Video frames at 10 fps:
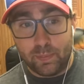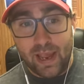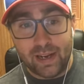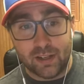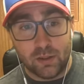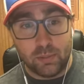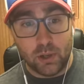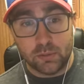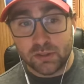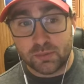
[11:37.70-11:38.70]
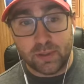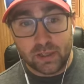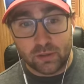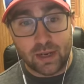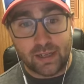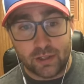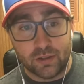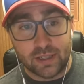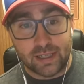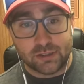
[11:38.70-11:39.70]
bad to the bone speed crank.
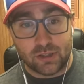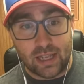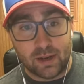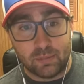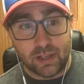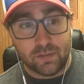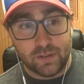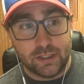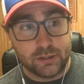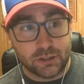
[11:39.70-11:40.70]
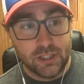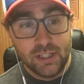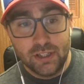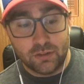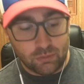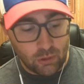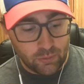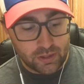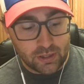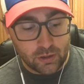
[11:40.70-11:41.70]
You can catch a lot of big fish,
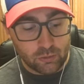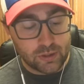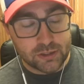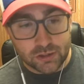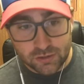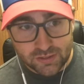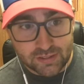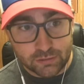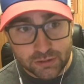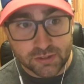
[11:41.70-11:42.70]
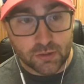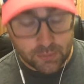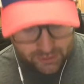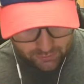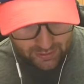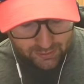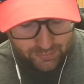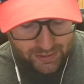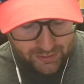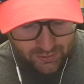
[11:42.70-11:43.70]
throw in the original Series 3
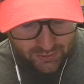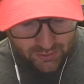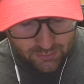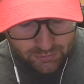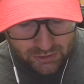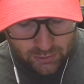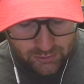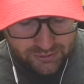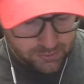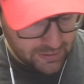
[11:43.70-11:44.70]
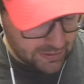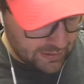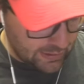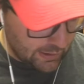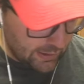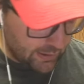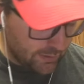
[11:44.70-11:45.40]
crankbait. But the OSPDR,